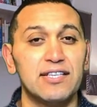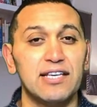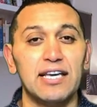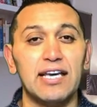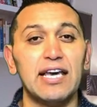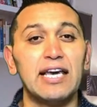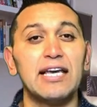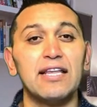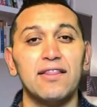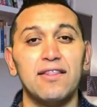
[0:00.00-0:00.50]

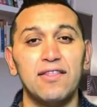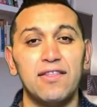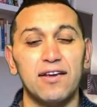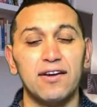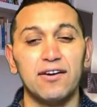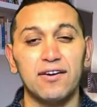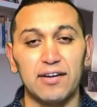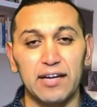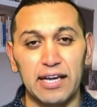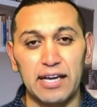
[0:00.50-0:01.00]

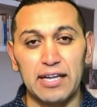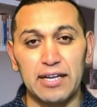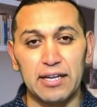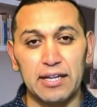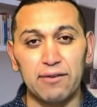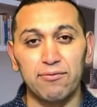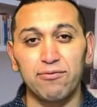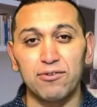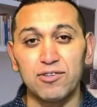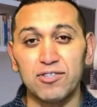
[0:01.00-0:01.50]
there in
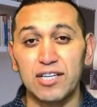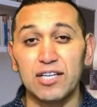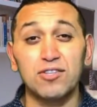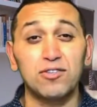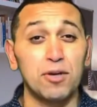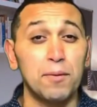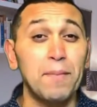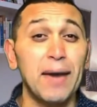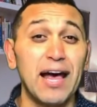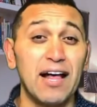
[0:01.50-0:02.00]
first
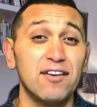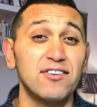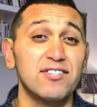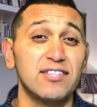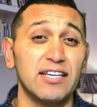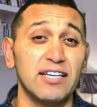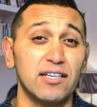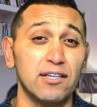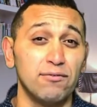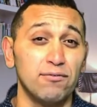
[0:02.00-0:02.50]
century
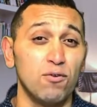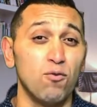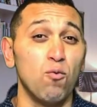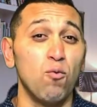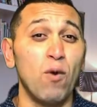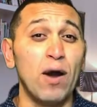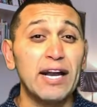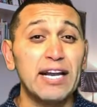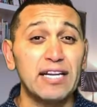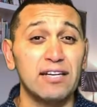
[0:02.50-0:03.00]
Palestine of a
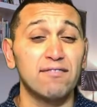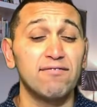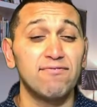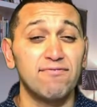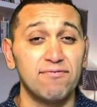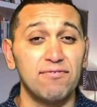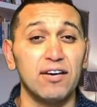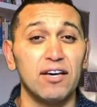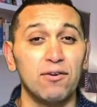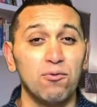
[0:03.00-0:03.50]

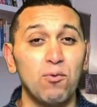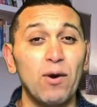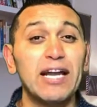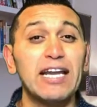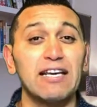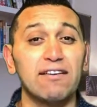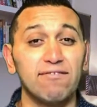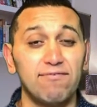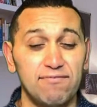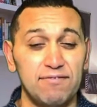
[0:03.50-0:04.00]

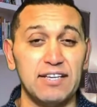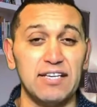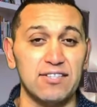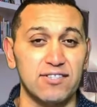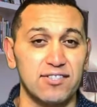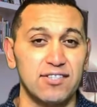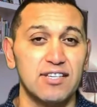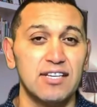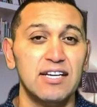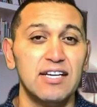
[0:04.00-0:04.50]
wedding
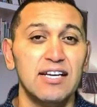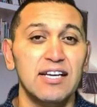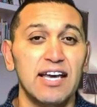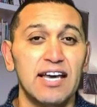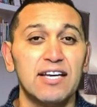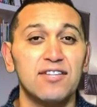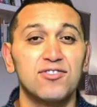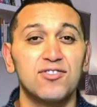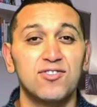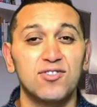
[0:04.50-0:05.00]
feast,
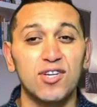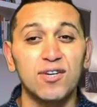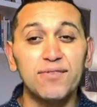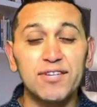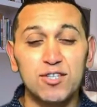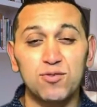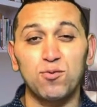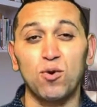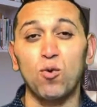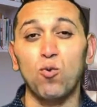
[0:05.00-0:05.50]
and
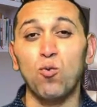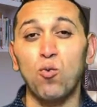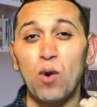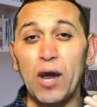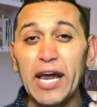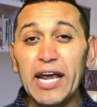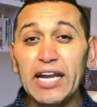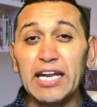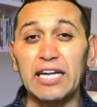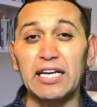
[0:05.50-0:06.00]
servants were
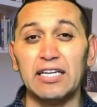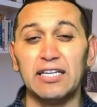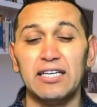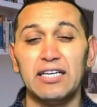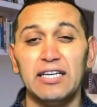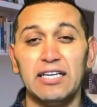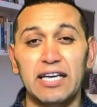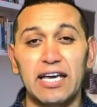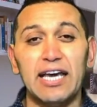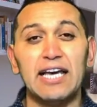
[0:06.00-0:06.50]
waiting
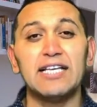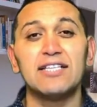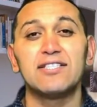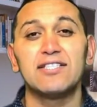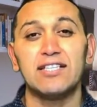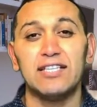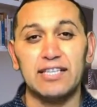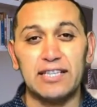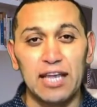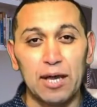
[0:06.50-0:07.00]
as
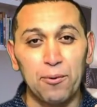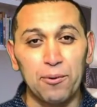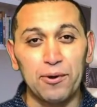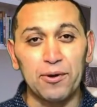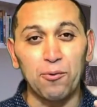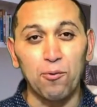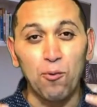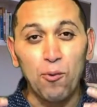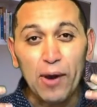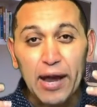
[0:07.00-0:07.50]
they were
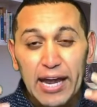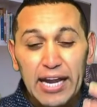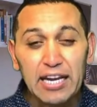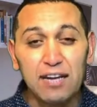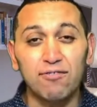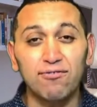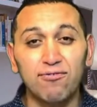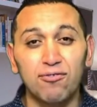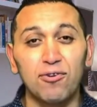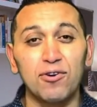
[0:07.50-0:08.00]
waiting
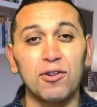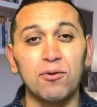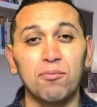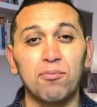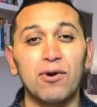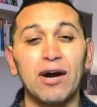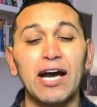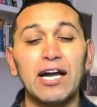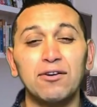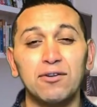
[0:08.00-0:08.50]
for the
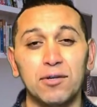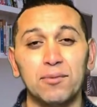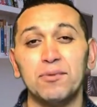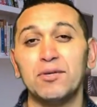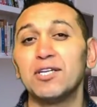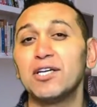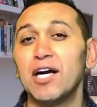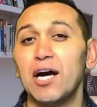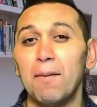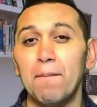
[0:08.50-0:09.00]
bridegroom to
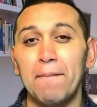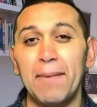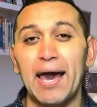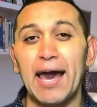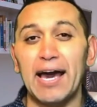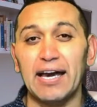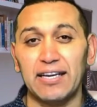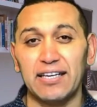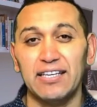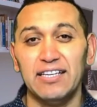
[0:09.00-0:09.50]
come
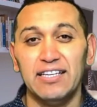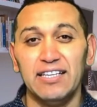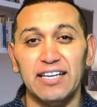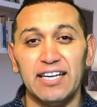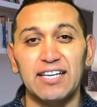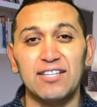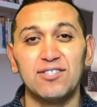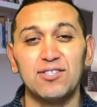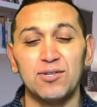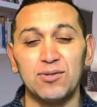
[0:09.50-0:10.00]
back
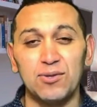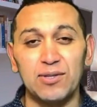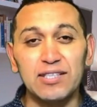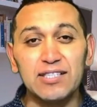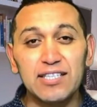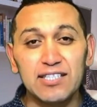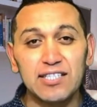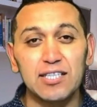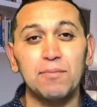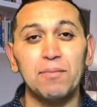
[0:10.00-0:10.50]
and to
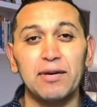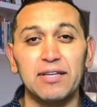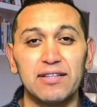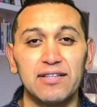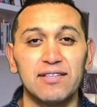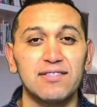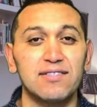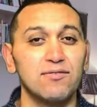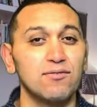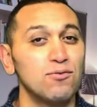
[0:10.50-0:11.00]
anticipate
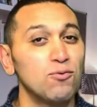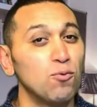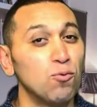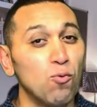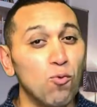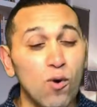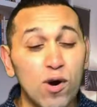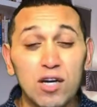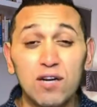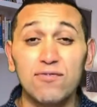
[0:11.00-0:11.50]
this
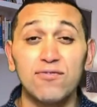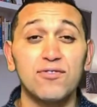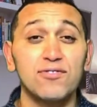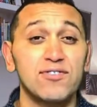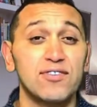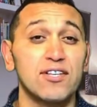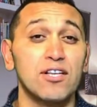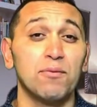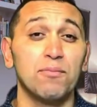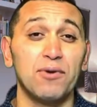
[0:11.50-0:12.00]
wonderful
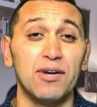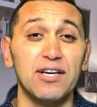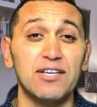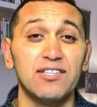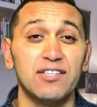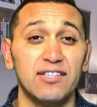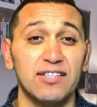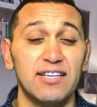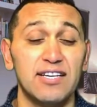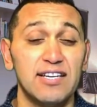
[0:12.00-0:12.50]

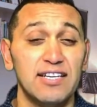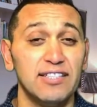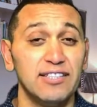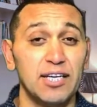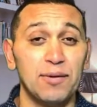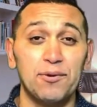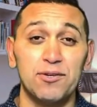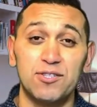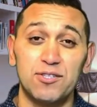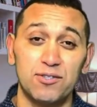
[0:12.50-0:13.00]
celebration. They
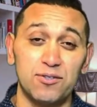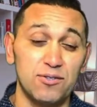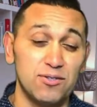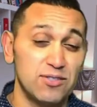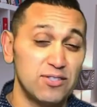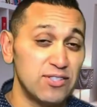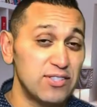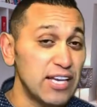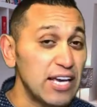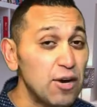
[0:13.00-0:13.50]
were to
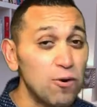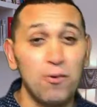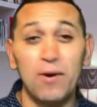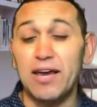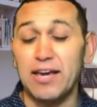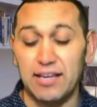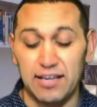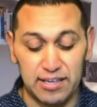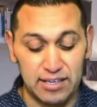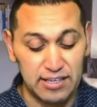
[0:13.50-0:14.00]
stay
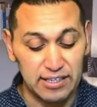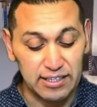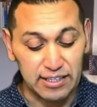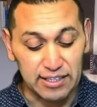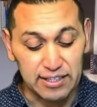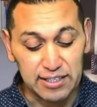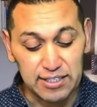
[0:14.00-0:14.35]
awake in